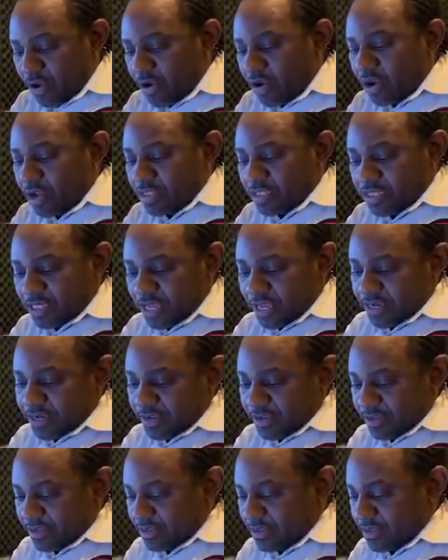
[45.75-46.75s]
Orchard.
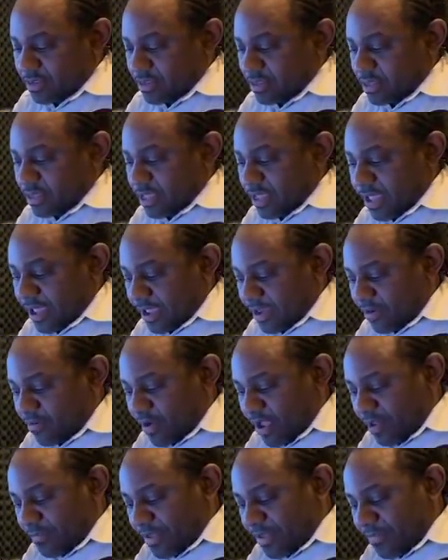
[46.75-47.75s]
All the
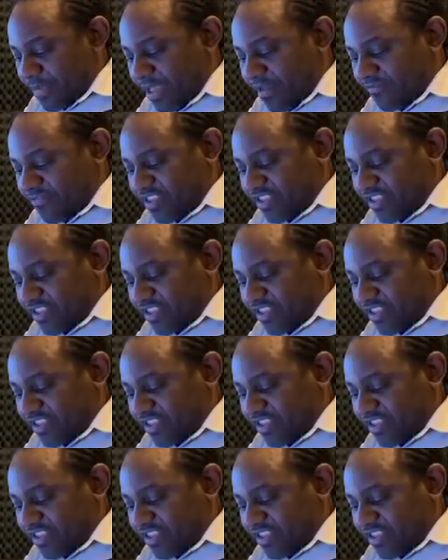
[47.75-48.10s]
while make me have